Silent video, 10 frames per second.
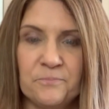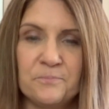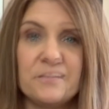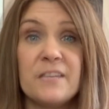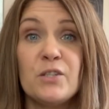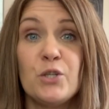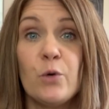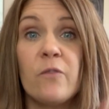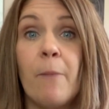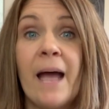Season
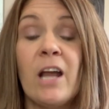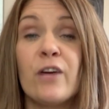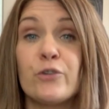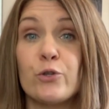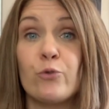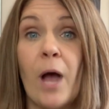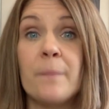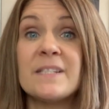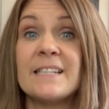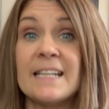2 of Mindhunter
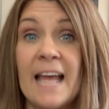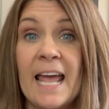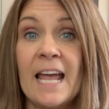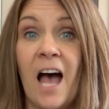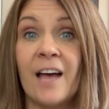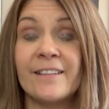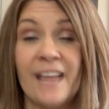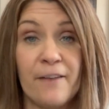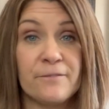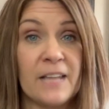drops today on
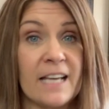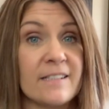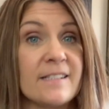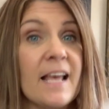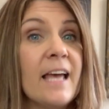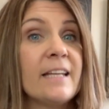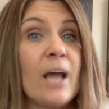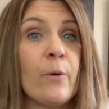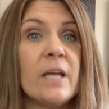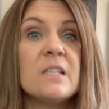Netflix.
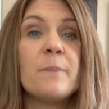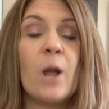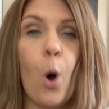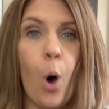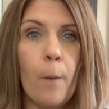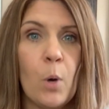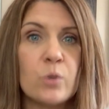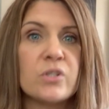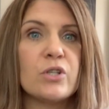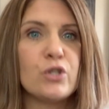Now, it has been
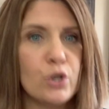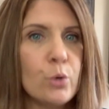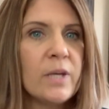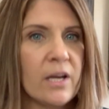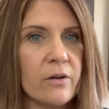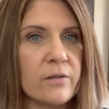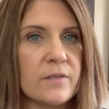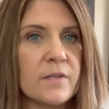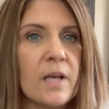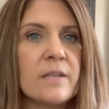almost 2
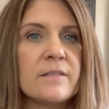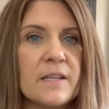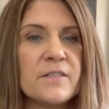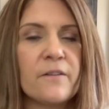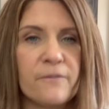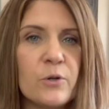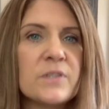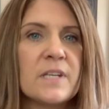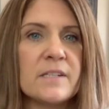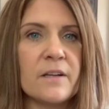years since the
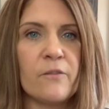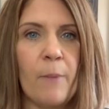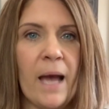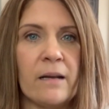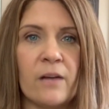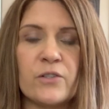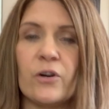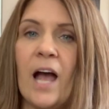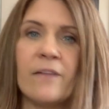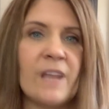first season of
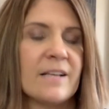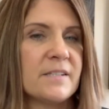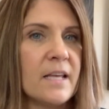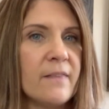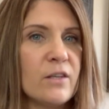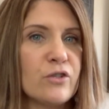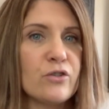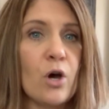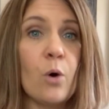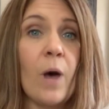Mindhunter. I have not seen this
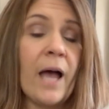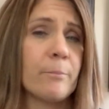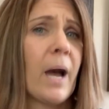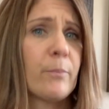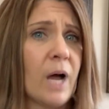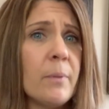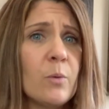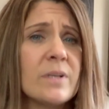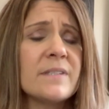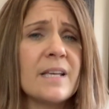show. I probably
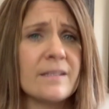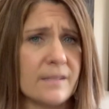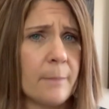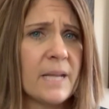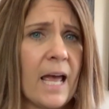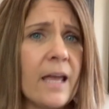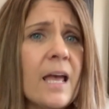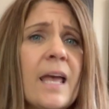will see it someday.